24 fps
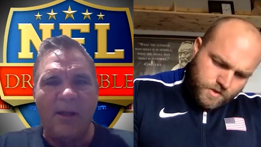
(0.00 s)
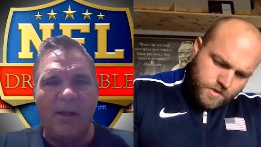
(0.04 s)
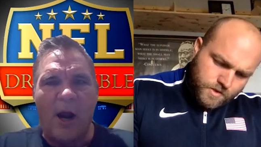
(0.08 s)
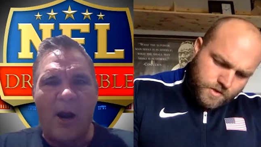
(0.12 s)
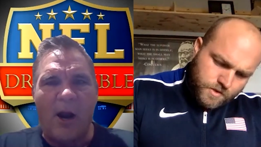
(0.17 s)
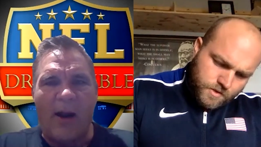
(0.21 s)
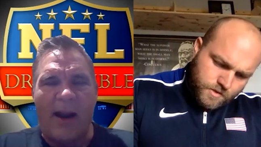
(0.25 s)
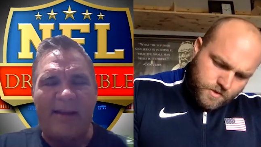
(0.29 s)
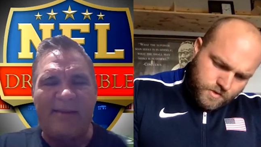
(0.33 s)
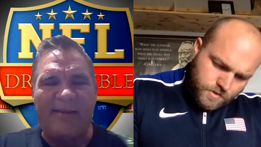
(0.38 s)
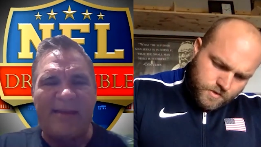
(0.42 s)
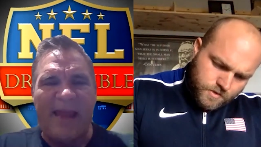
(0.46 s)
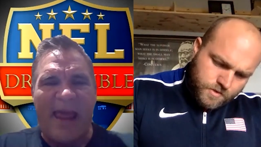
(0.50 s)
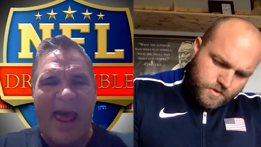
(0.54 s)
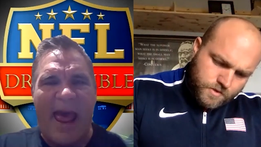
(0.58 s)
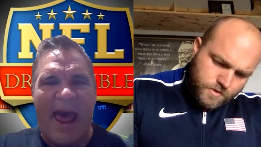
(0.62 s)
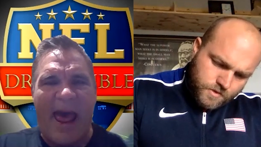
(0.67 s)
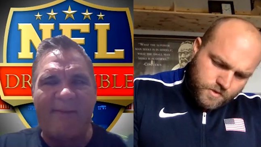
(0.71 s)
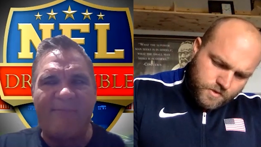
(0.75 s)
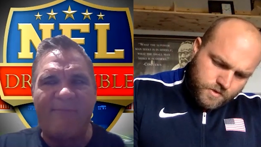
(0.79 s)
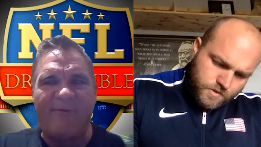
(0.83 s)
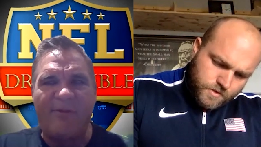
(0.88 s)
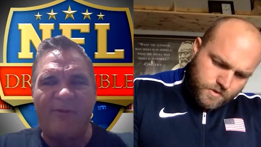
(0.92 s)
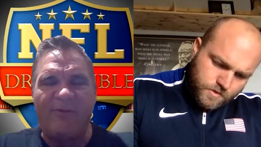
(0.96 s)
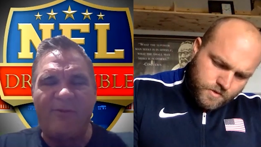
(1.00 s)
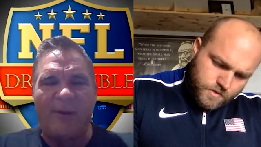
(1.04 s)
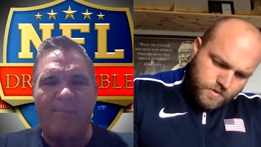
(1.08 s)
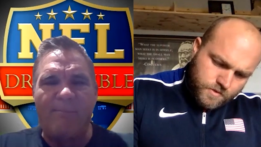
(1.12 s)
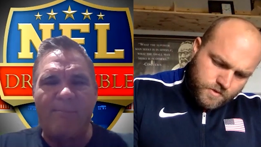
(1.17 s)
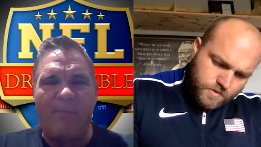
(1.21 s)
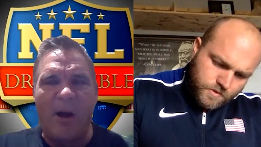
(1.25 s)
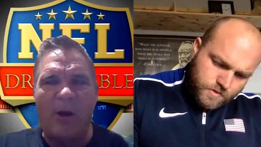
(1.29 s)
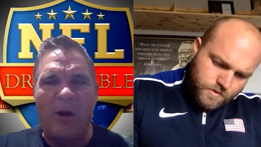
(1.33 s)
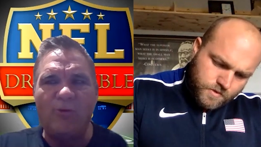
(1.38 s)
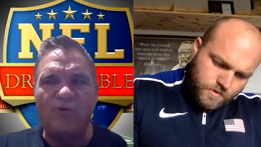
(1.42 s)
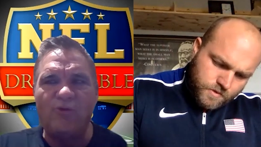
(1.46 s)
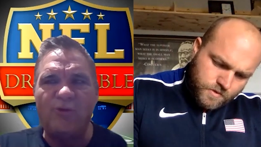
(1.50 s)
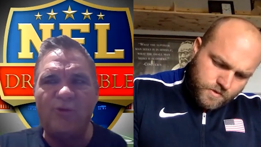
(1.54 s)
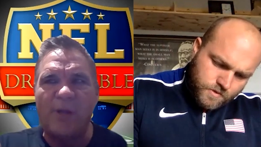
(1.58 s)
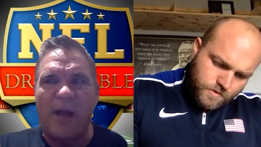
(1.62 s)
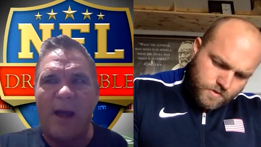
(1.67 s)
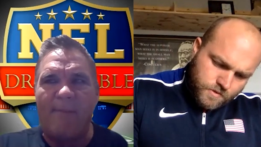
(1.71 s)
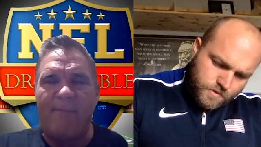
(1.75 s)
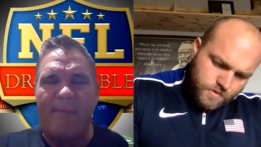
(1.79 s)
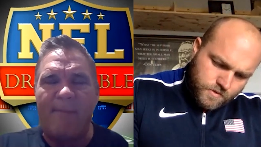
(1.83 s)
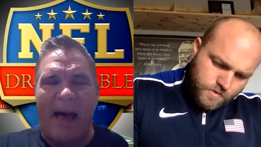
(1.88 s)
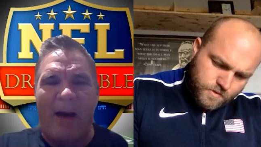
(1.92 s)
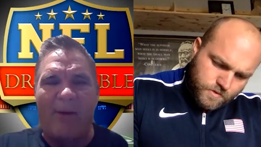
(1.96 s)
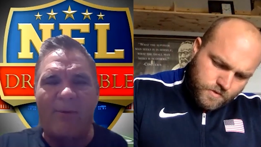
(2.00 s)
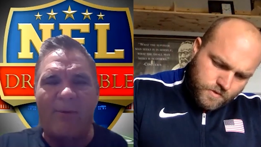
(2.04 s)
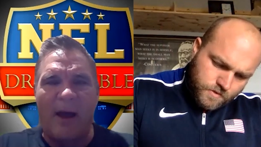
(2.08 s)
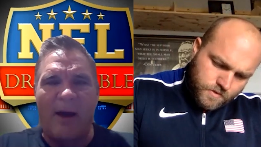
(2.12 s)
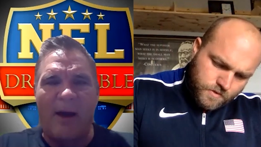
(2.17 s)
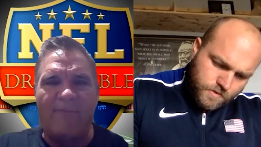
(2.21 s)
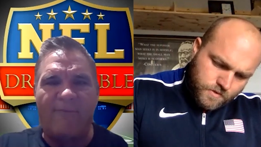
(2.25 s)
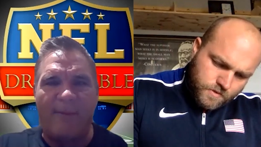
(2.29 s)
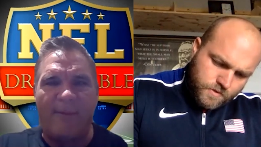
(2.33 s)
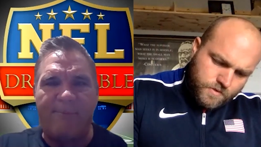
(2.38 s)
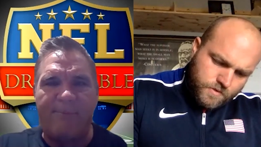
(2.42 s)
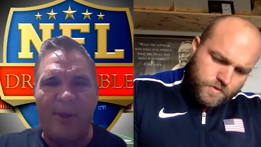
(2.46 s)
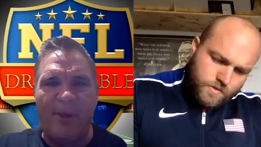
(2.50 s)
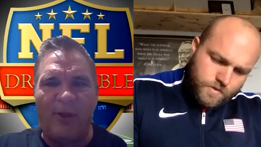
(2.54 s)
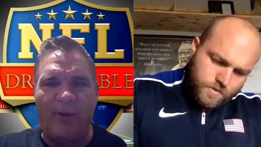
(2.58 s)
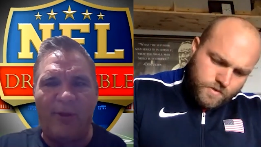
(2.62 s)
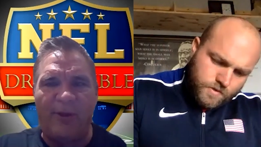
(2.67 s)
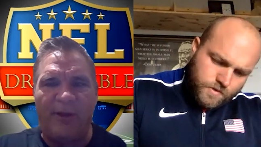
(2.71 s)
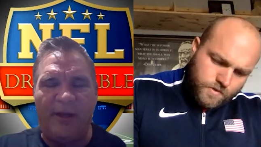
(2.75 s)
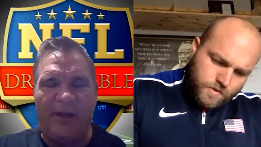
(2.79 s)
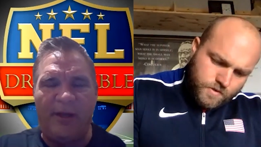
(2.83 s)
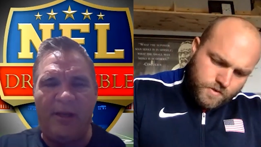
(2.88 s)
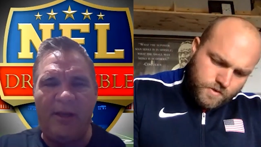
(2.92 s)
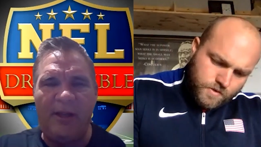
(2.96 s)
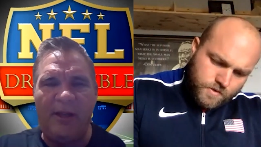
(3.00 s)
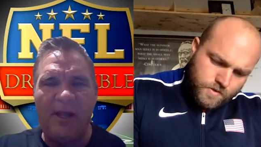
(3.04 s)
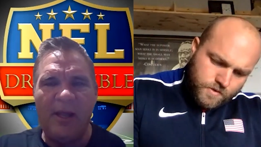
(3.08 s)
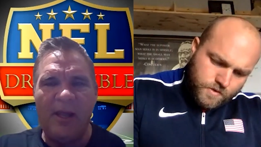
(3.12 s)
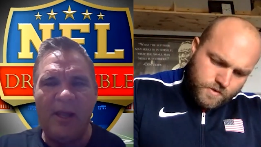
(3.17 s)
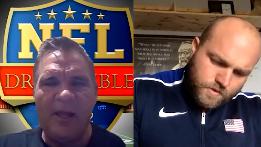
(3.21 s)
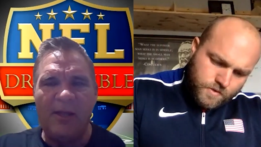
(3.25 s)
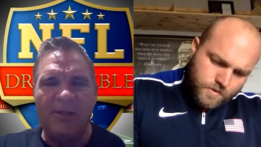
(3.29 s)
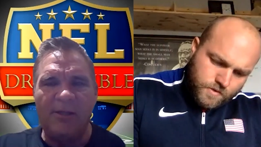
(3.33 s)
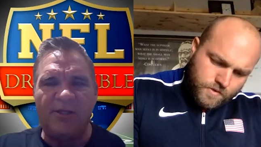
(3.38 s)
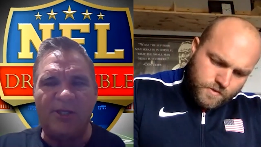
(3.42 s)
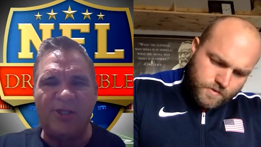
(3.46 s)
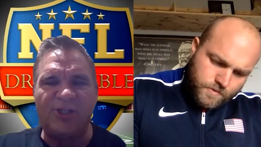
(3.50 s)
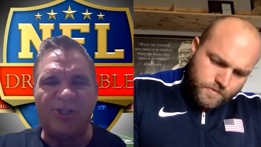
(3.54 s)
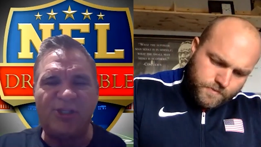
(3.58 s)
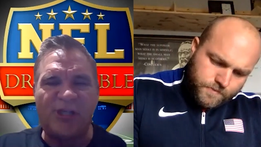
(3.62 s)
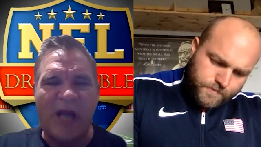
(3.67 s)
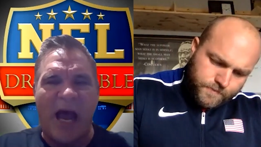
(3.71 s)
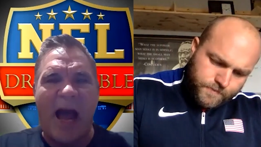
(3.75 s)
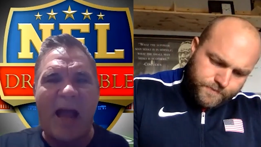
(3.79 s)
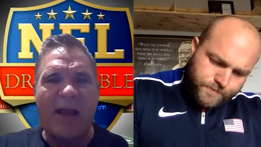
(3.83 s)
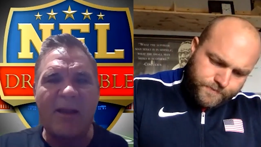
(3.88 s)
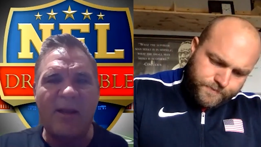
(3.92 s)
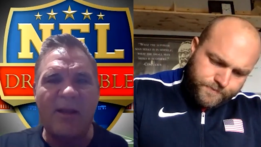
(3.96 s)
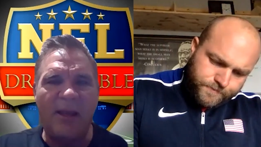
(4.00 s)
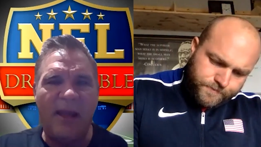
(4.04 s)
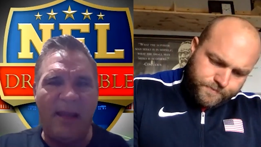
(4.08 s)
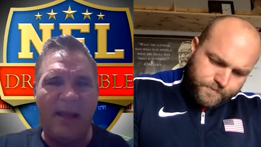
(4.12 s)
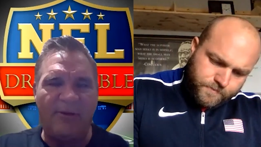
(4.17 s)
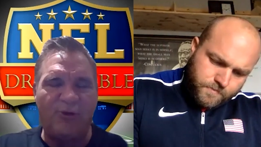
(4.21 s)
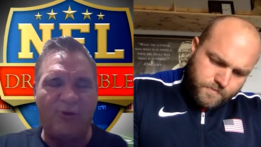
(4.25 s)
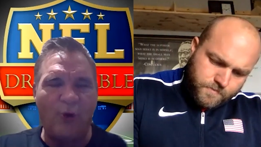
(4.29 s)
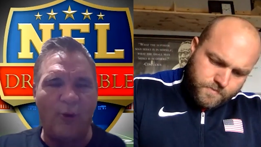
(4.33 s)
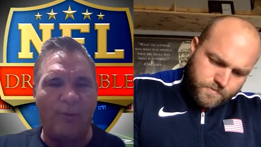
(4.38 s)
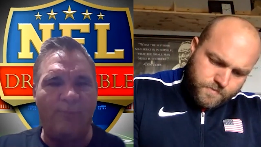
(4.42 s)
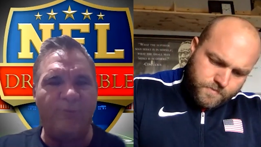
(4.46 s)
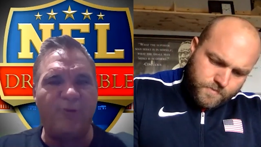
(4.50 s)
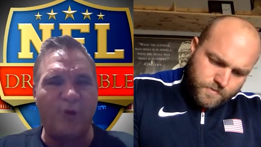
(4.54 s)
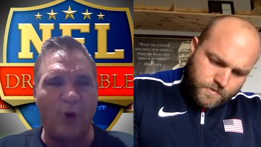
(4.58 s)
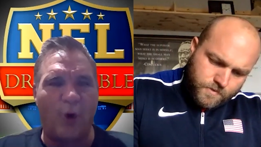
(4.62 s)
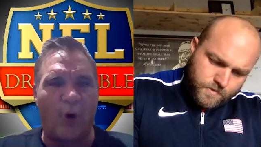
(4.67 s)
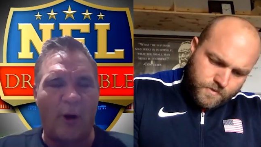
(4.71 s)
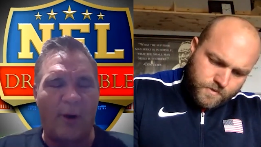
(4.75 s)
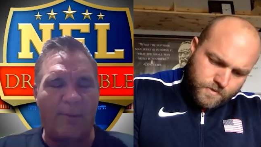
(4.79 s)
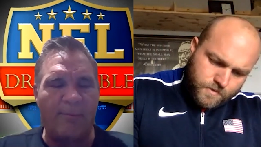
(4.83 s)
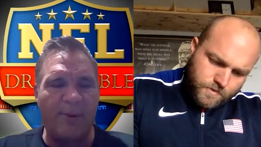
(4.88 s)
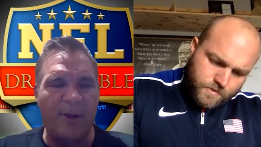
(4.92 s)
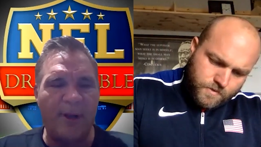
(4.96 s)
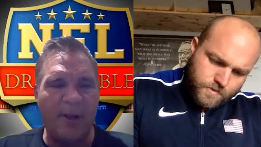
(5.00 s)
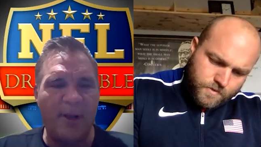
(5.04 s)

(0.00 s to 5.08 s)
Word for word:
Speaker 1: all right, to have the most amount of ability to shock and to absorb.